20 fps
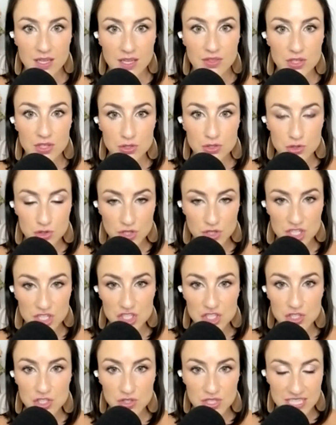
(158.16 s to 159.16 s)
The
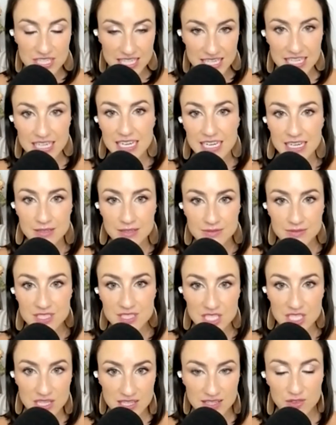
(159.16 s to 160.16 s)
nutritional key
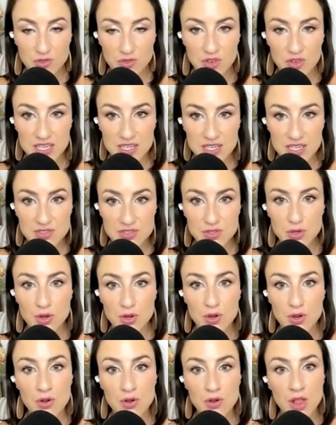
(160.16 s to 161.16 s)
to this fitness
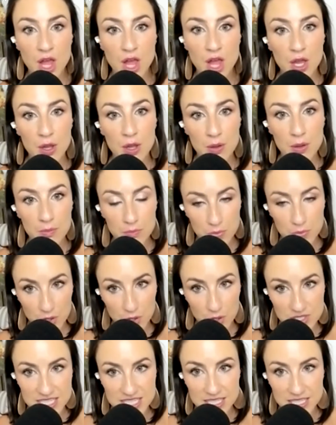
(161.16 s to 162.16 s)
goal
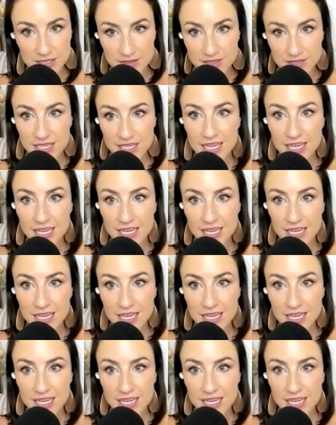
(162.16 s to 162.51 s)
protein.